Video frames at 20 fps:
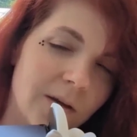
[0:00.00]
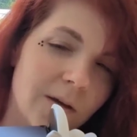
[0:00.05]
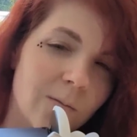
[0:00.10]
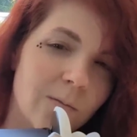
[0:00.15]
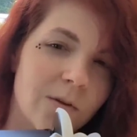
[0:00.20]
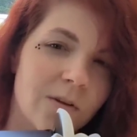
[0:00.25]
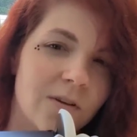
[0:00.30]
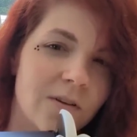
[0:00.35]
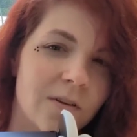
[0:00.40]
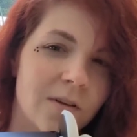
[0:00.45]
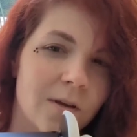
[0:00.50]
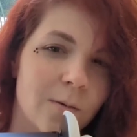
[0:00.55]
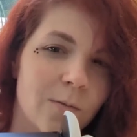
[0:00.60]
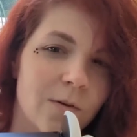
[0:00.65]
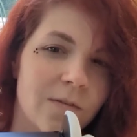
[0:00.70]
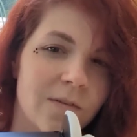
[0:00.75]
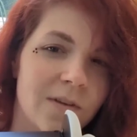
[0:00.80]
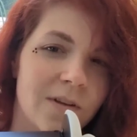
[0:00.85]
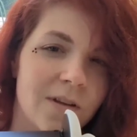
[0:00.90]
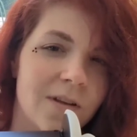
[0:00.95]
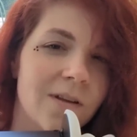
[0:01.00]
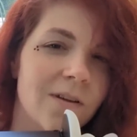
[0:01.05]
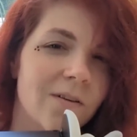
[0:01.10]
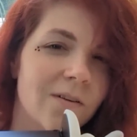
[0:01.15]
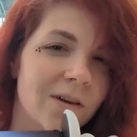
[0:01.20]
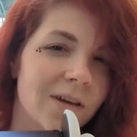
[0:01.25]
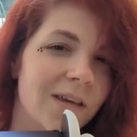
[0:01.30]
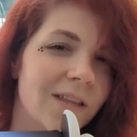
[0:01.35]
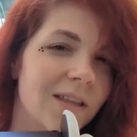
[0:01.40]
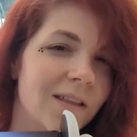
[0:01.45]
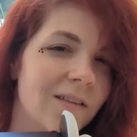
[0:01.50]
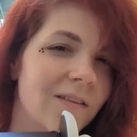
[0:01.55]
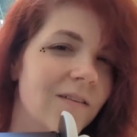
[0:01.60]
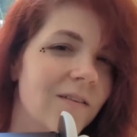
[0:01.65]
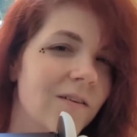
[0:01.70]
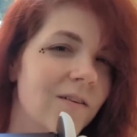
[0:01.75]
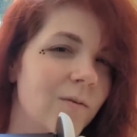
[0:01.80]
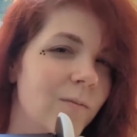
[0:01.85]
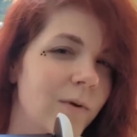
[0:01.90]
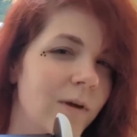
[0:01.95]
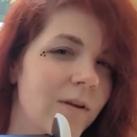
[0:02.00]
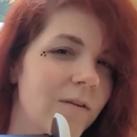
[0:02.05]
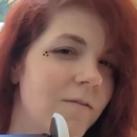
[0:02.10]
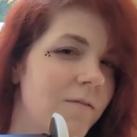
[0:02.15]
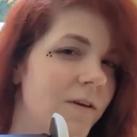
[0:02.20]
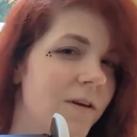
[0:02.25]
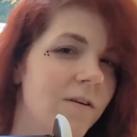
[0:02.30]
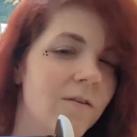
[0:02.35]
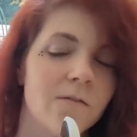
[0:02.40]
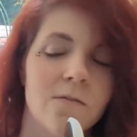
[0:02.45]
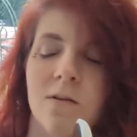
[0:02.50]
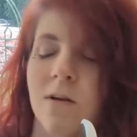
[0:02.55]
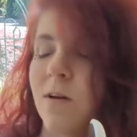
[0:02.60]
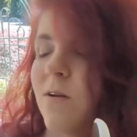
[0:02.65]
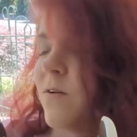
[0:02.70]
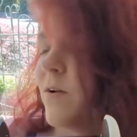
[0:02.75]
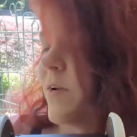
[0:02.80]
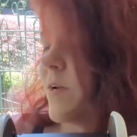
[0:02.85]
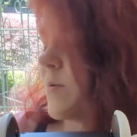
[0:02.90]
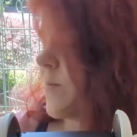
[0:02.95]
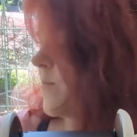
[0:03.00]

How much time have I done? Okay, that's a good amount of finger fluttering.